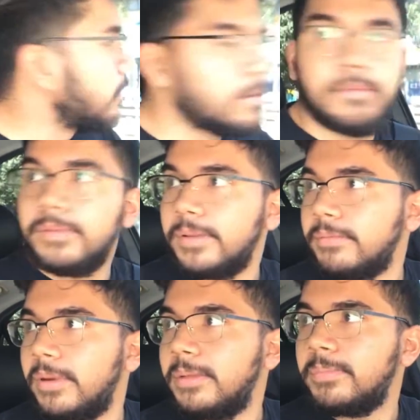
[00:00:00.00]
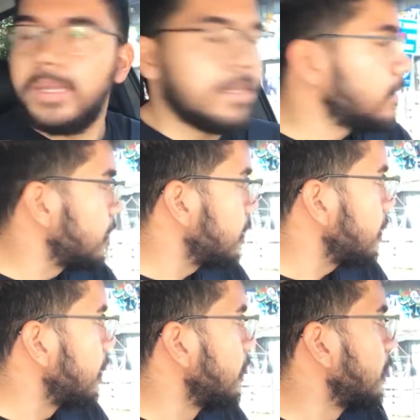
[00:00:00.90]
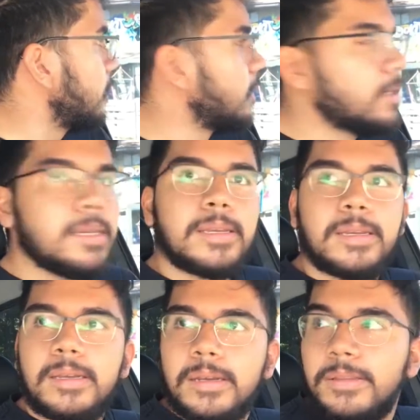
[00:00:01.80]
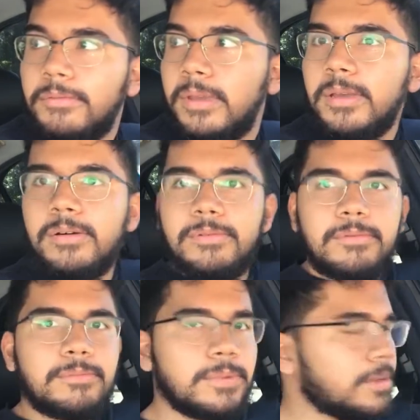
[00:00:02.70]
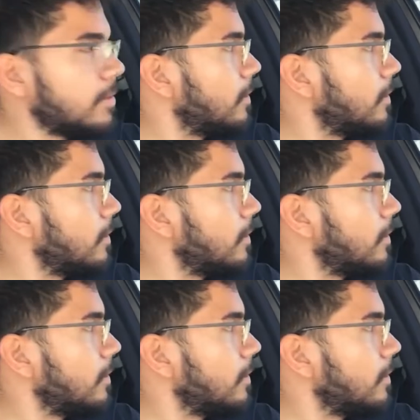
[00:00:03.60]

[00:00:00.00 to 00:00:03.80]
We're going to the right place. On the way home.